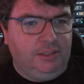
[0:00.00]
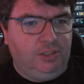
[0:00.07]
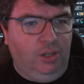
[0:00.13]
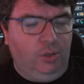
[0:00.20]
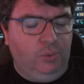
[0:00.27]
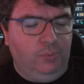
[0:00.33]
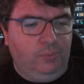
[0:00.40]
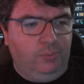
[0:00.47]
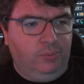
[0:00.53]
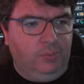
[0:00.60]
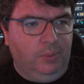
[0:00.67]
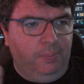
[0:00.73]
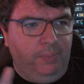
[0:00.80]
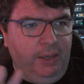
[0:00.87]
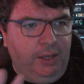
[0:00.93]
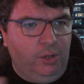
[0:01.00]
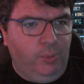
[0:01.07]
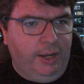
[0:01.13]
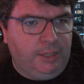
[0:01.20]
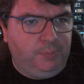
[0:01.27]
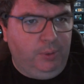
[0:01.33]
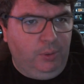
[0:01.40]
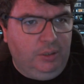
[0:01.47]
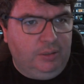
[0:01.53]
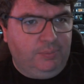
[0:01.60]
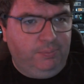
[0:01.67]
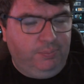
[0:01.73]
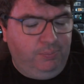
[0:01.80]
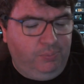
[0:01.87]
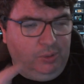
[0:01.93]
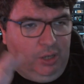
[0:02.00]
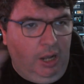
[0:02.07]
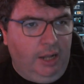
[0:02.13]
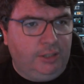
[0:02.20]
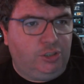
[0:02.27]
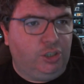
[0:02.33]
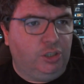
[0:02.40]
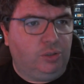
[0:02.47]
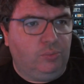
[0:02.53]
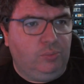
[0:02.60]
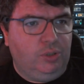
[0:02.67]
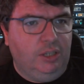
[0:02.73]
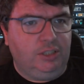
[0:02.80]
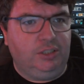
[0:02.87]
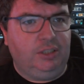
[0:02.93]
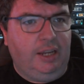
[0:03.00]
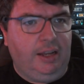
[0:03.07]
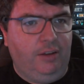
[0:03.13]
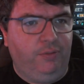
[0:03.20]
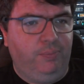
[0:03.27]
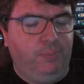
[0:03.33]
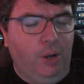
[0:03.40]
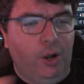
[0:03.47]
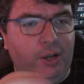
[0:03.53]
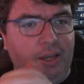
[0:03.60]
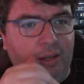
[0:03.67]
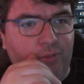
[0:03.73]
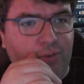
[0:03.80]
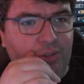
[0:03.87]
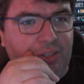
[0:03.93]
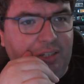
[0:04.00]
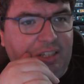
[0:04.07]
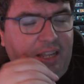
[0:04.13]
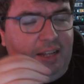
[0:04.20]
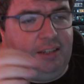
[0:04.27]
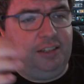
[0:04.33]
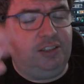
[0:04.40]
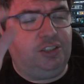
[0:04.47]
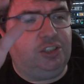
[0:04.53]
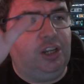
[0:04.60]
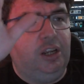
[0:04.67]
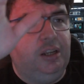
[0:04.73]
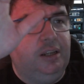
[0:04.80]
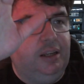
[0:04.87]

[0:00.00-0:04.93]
So the Miku Expo concert doesn't have parking for the attendants